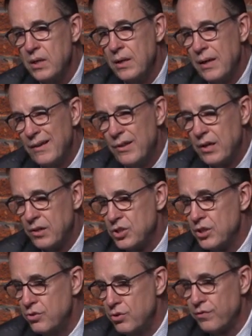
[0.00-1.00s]
and they
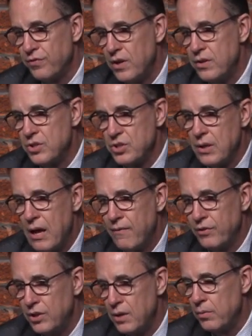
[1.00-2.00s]
continue to fund us. And
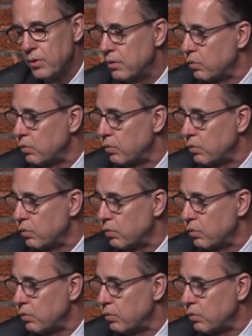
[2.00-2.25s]
having them